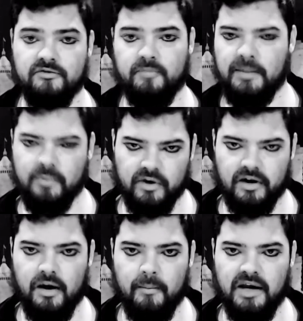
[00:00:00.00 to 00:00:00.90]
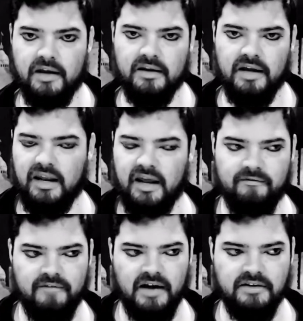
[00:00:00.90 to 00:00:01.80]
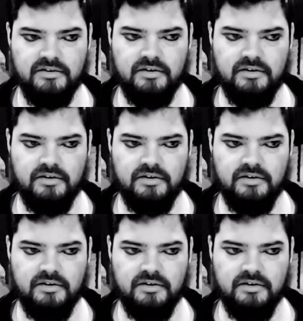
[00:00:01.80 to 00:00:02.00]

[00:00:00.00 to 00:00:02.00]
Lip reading: If people want to come in and have fights